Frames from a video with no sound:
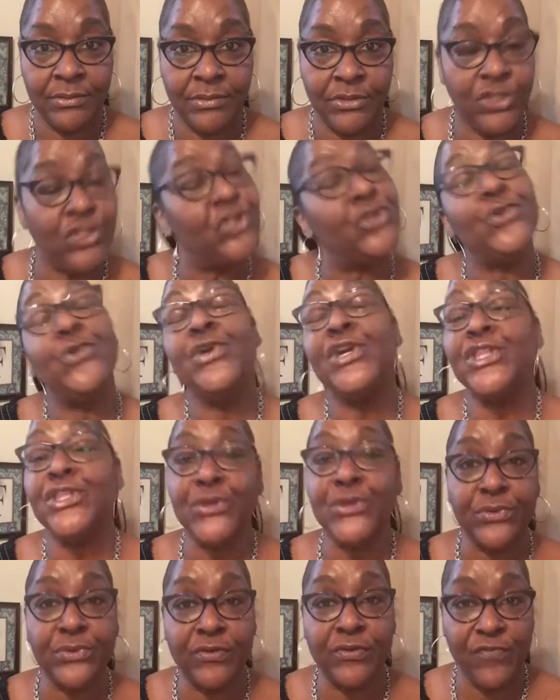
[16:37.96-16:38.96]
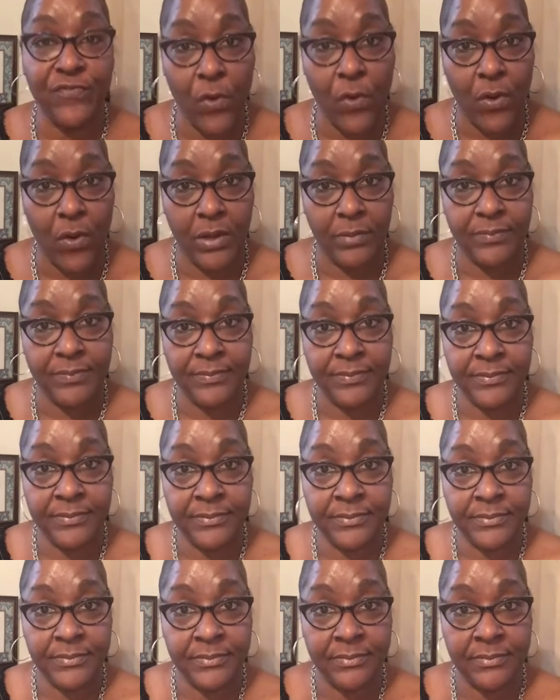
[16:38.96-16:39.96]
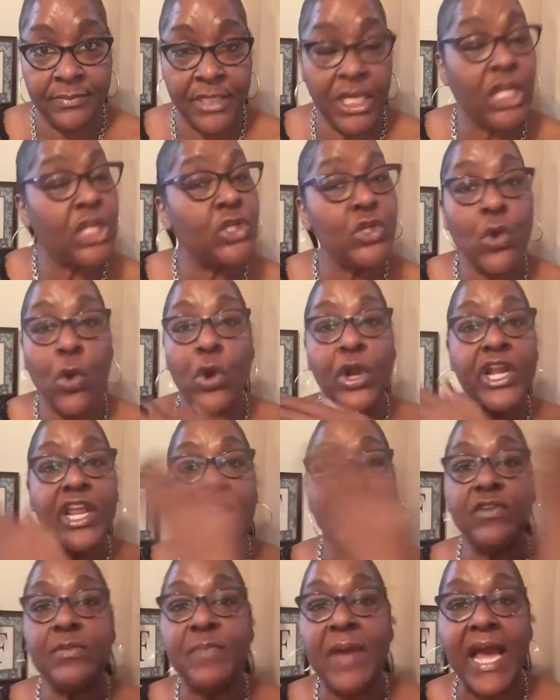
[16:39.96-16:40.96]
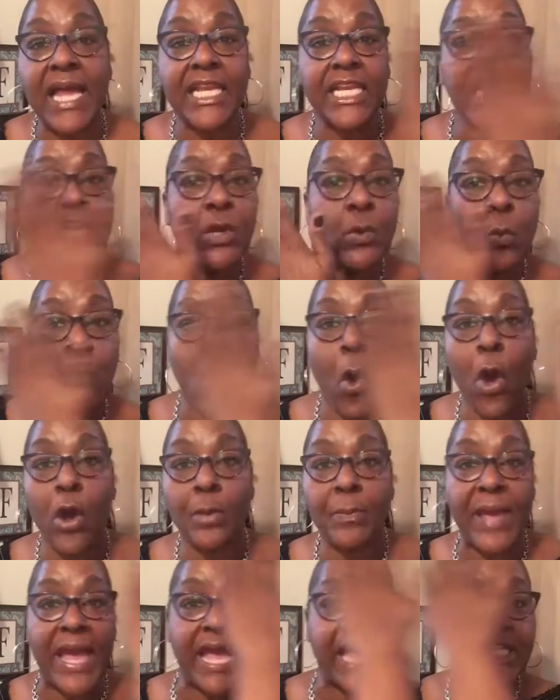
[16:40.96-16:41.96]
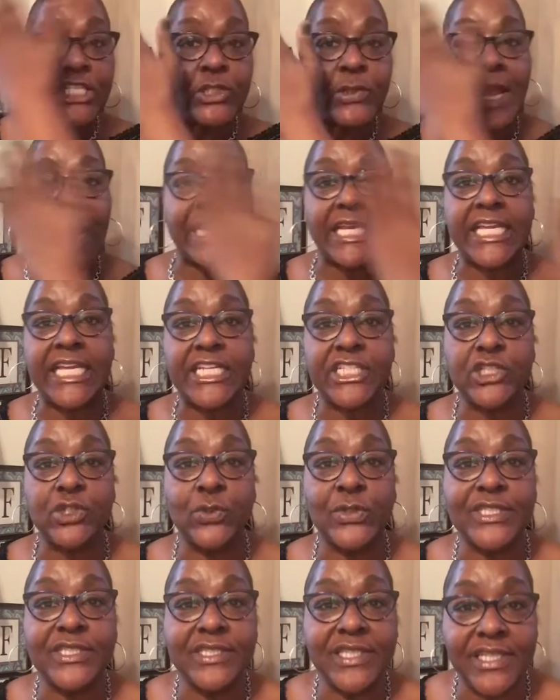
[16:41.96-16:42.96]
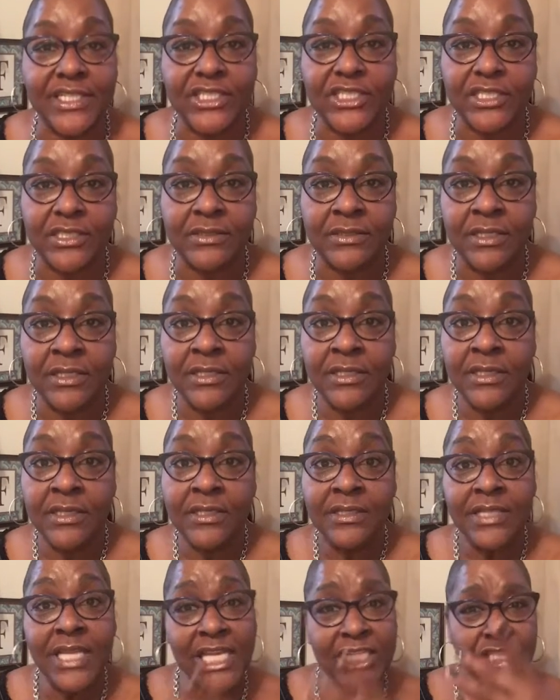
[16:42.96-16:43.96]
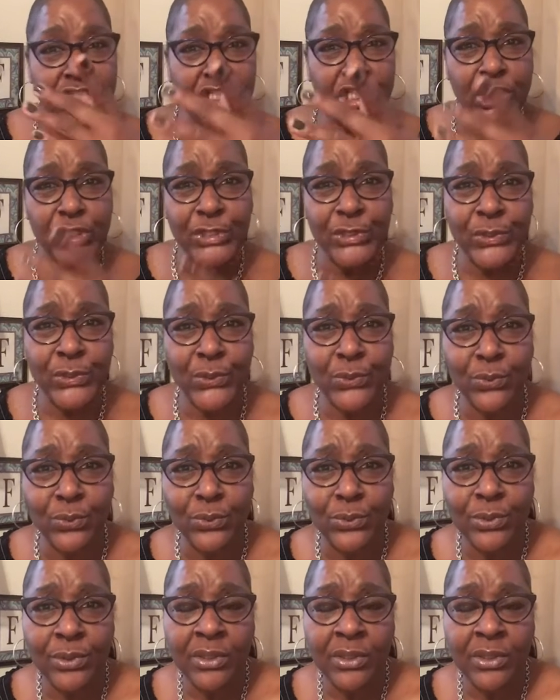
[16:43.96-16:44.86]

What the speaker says: You in uniform. Ignoring everybody that walk by and try to get your attention. That's you.